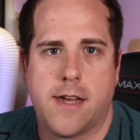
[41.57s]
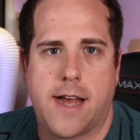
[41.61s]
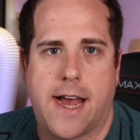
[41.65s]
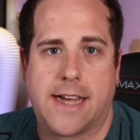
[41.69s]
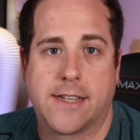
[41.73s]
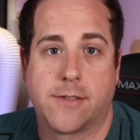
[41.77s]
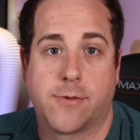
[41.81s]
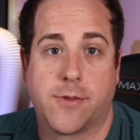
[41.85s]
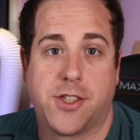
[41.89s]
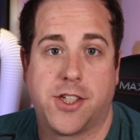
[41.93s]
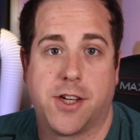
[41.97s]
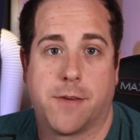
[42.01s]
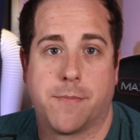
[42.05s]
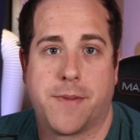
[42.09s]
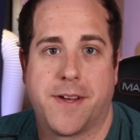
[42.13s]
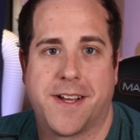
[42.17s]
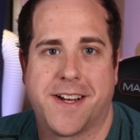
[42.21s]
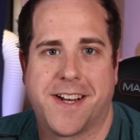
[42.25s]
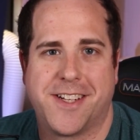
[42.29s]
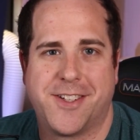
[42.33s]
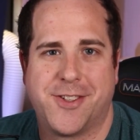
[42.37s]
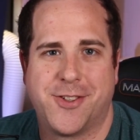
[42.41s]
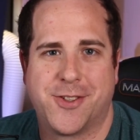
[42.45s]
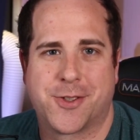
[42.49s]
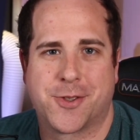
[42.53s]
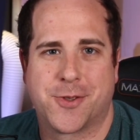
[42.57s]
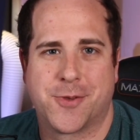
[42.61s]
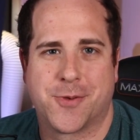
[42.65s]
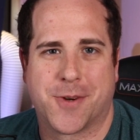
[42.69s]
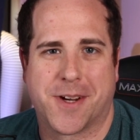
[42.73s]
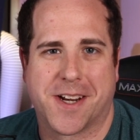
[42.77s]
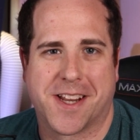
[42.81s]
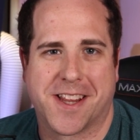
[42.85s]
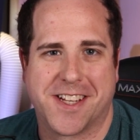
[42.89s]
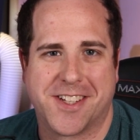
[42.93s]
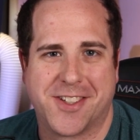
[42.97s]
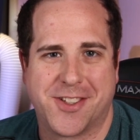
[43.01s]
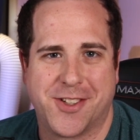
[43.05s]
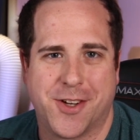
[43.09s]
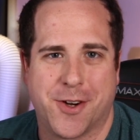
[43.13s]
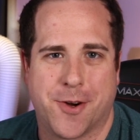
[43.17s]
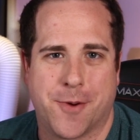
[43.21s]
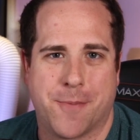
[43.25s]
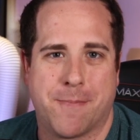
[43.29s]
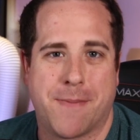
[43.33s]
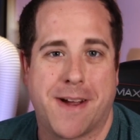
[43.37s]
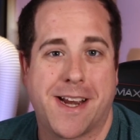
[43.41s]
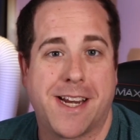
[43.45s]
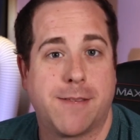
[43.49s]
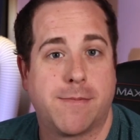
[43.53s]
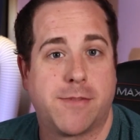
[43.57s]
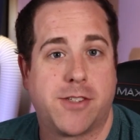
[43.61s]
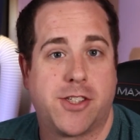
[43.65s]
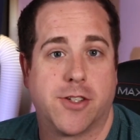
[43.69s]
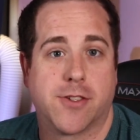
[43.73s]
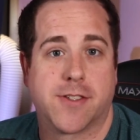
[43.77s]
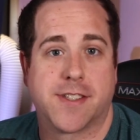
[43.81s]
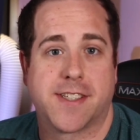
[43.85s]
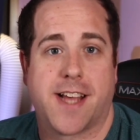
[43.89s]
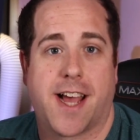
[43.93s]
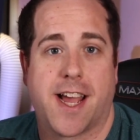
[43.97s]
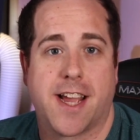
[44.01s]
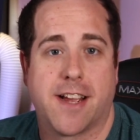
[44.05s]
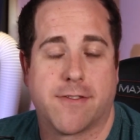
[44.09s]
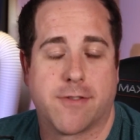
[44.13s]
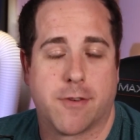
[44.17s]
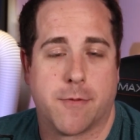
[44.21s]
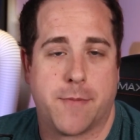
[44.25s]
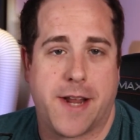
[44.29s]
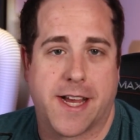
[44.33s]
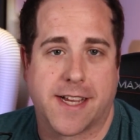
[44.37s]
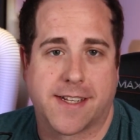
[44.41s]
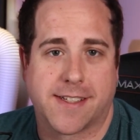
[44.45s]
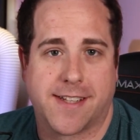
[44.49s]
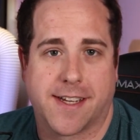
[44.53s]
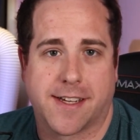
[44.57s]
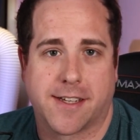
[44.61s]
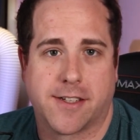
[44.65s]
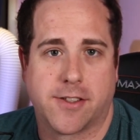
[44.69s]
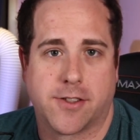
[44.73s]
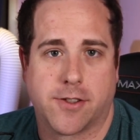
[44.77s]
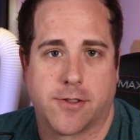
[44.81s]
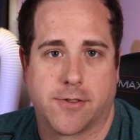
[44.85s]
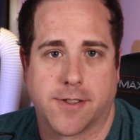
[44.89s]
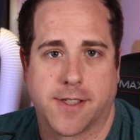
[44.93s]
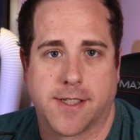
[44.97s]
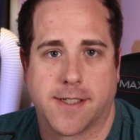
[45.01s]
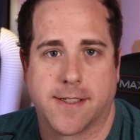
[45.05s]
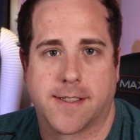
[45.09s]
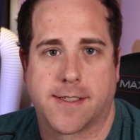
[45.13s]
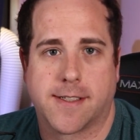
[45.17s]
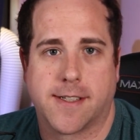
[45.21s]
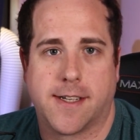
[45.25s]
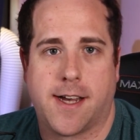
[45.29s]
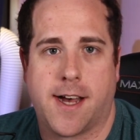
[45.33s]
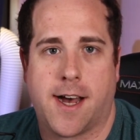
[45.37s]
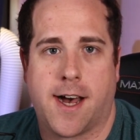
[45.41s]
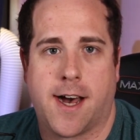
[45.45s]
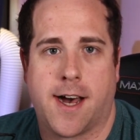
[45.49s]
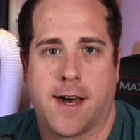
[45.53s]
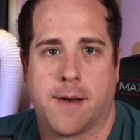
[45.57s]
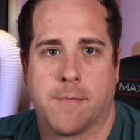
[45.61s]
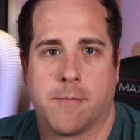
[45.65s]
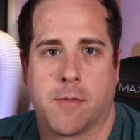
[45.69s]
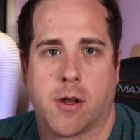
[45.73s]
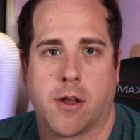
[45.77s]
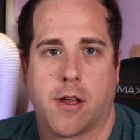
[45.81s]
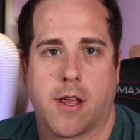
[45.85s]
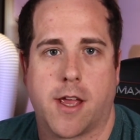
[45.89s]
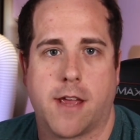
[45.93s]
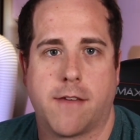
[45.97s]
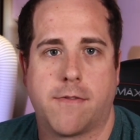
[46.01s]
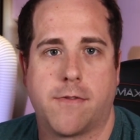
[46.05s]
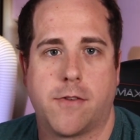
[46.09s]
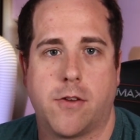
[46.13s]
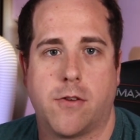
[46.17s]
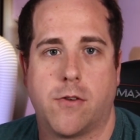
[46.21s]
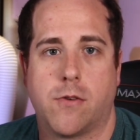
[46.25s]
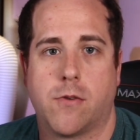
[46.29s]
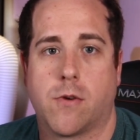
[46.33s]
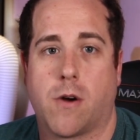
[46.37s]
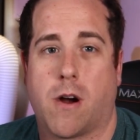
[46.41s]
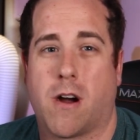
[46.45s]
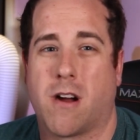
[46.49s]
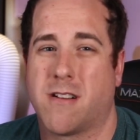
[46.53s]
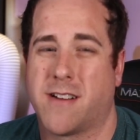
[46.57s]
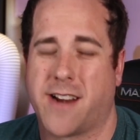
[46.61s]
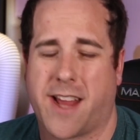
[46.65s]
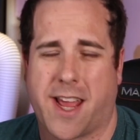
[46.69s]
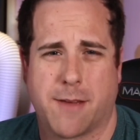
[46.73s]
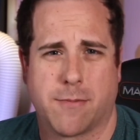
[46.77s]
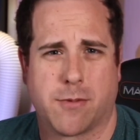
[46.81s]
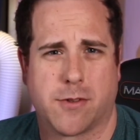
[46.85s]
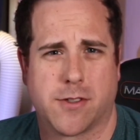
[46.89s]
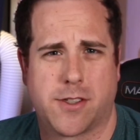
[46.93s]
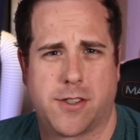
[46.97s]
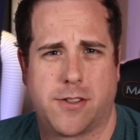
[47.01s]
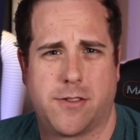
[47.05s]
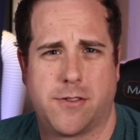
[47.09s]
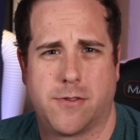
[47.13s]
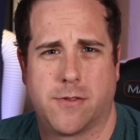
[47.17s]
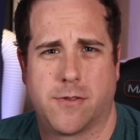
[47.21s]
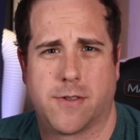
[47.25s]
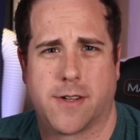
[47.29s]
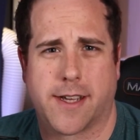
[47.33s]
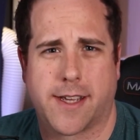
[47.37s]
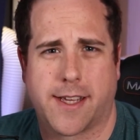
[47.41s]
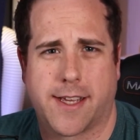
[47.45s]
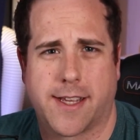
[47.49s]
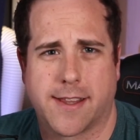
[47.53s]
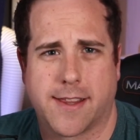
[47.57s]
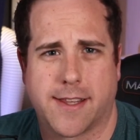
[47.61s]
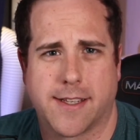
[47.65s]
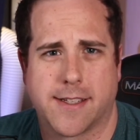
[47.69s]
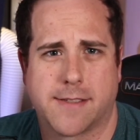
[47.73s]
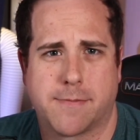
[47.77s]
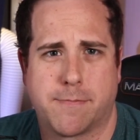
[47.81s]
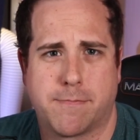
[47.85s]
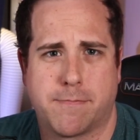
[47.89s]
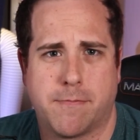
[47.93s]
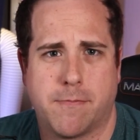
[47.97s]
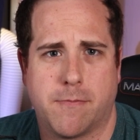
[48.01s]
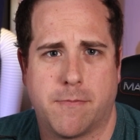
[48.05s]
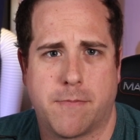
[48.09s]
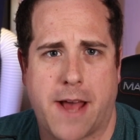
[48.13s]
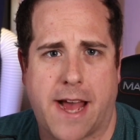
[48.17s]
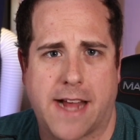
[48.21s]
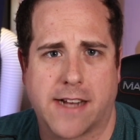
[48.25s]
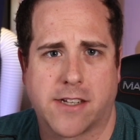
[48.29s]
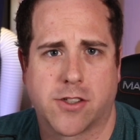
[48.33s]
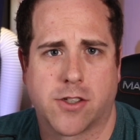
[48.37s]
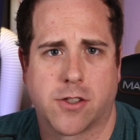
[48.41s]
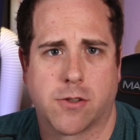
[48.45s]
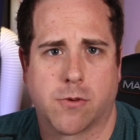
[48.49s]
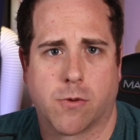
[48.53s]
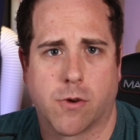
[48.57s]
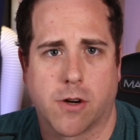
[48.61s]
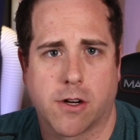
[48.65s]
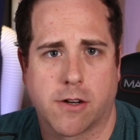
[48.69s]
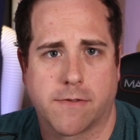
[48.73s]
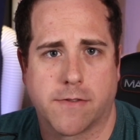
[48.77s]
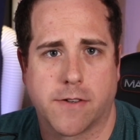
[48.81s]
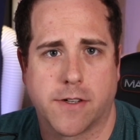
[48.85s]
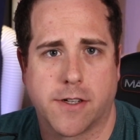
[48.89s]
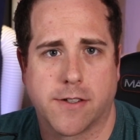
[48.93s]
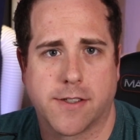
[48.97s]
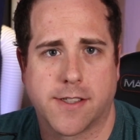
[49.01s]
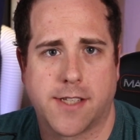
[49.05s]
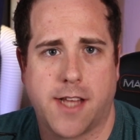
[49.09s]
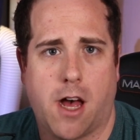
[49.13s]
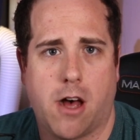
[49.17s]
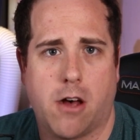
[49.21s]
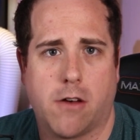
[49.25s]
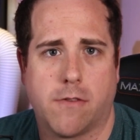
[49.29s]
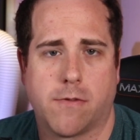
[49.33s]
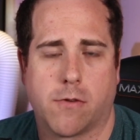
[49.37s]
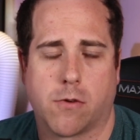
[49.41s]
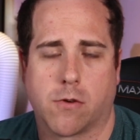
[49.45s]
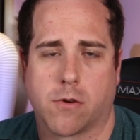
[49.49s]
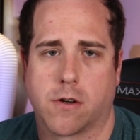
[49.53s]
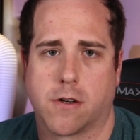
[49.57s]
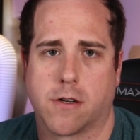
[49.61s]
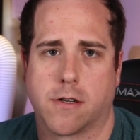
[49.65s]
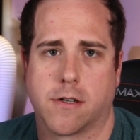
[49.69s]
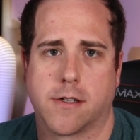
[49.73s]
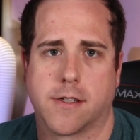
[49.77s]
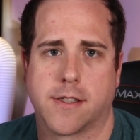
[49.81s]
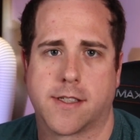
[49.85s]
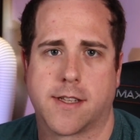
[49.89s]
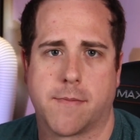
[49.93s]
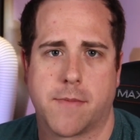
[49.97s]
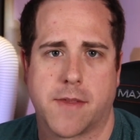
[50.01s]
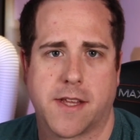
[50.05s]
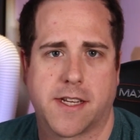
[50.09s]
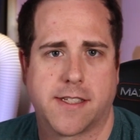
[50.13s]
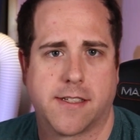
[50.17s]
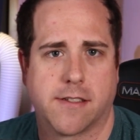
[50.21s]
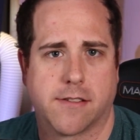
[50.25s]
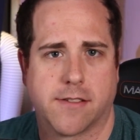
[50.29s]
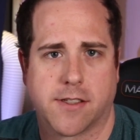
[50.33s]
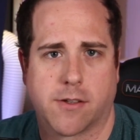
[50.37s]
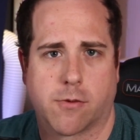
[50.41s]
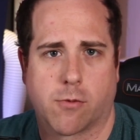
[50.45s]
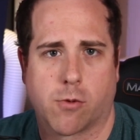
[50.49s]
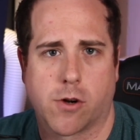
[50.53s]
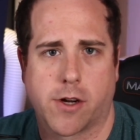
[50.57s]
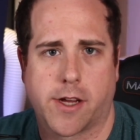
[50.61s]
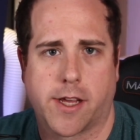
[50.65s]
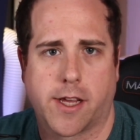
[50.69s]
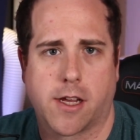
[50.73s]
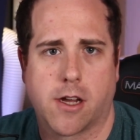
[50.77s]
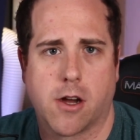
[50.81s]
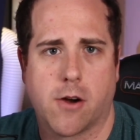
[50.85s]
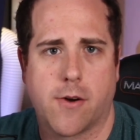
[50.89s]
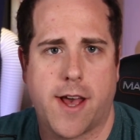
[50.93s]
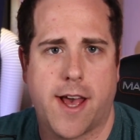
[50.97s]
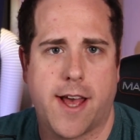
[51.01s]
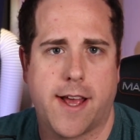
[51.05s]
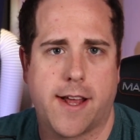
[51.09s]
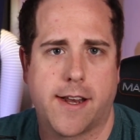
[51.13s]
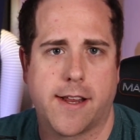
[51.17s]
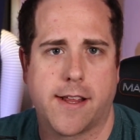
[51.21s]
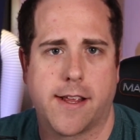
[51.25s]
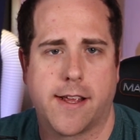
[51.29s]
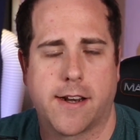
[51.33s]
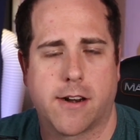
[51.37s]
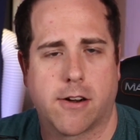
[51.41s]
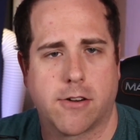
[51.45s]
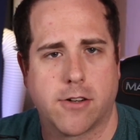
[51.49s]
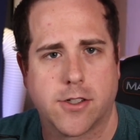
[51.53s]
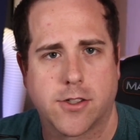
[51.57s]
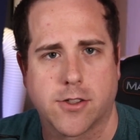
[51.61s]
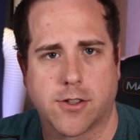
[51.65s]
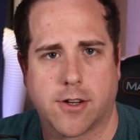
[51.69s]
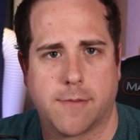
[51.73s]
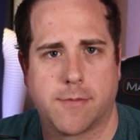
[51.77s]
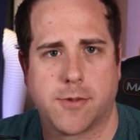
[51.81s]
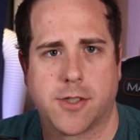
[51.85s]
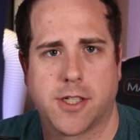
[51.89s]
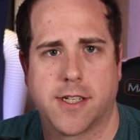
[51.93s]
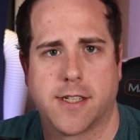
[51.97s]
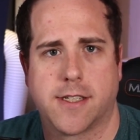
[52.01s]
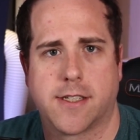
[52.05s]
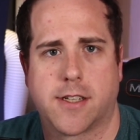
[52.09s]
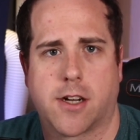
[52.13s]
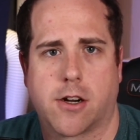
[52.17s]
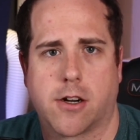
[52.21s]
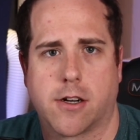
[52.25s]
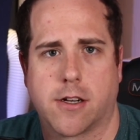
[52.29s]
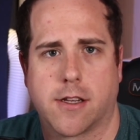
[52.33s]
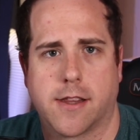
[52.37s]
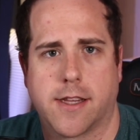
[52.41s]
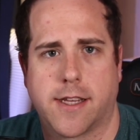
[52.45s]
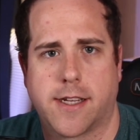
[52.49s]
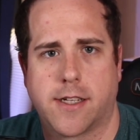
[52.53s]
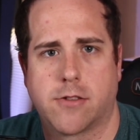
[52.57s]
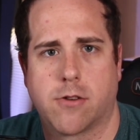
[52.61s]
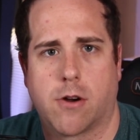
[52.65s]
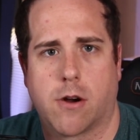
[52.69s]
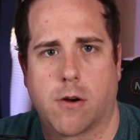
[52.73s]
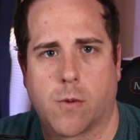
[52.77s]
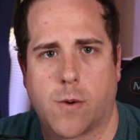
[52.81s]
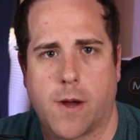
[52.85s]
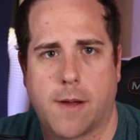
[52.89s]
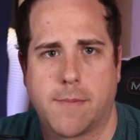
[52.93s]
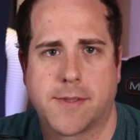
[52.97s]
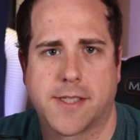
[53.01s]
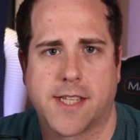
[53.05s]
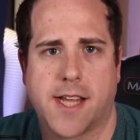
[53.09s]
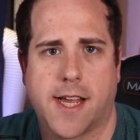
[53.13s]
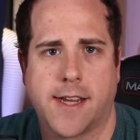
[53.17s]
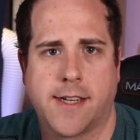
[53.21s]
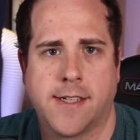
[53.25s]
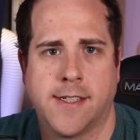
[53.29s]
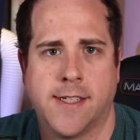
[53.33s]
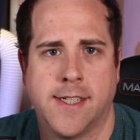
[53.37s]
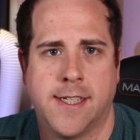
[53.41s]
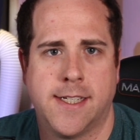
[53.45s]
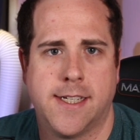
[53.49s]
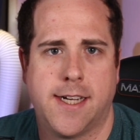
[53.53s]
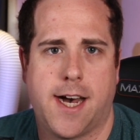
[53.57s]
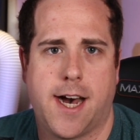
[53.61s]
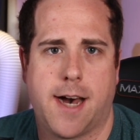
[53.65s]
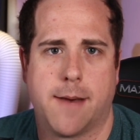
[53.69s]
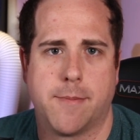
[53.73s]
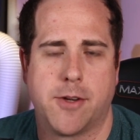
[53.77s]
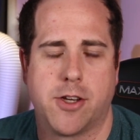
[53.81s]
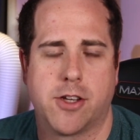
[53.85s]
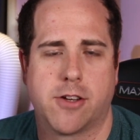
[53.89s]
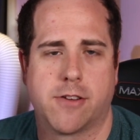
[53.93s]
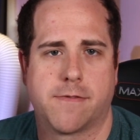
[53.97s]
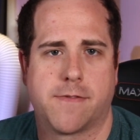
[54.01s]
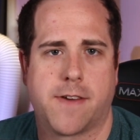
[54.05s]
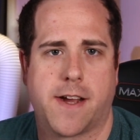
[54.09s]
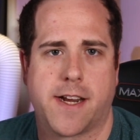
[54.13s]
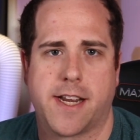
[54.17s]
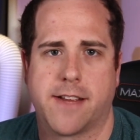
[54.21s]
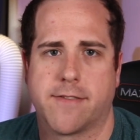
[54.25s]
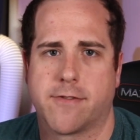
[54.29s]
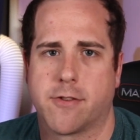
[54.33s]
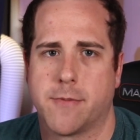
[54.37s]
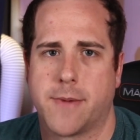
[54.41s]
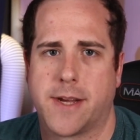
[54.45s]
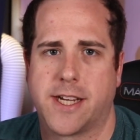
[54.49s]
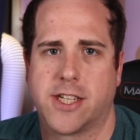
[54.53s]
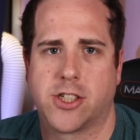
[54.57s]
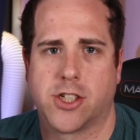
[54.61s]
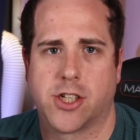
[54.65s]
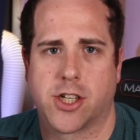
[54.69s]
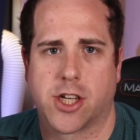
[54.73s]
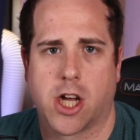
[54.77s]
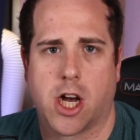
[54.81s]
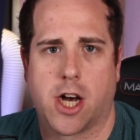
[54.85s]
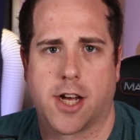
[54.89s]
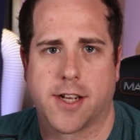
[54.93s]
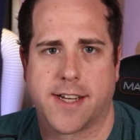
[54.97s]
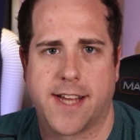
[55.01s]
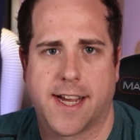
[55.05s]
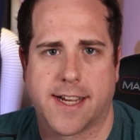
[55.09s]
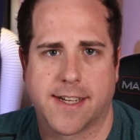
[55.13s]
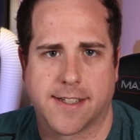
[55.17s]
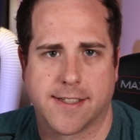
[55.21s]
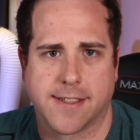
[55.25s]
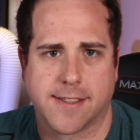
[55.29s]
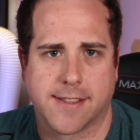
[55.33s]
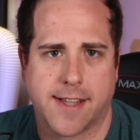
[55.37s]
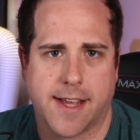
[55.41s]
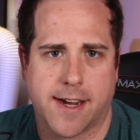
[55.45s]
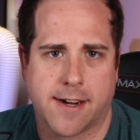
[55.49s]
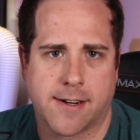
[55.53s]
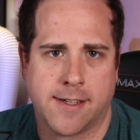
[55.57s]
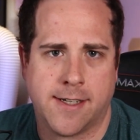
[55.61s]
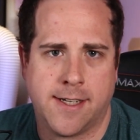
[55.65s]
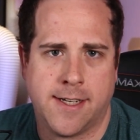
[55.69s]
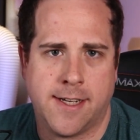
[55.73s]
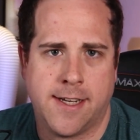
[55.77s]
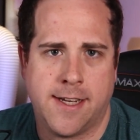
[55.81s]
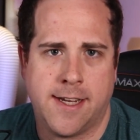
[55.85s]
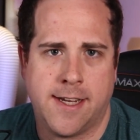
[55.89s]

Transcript: As we jump in, I do just want to let you know, my name is Josiah from Next Tech Consultants. Um, if you aren't able to get this patch to work for yourself or something still isn't working, go ahead. In our description is our link to our website, um, and you can find information to contact us there.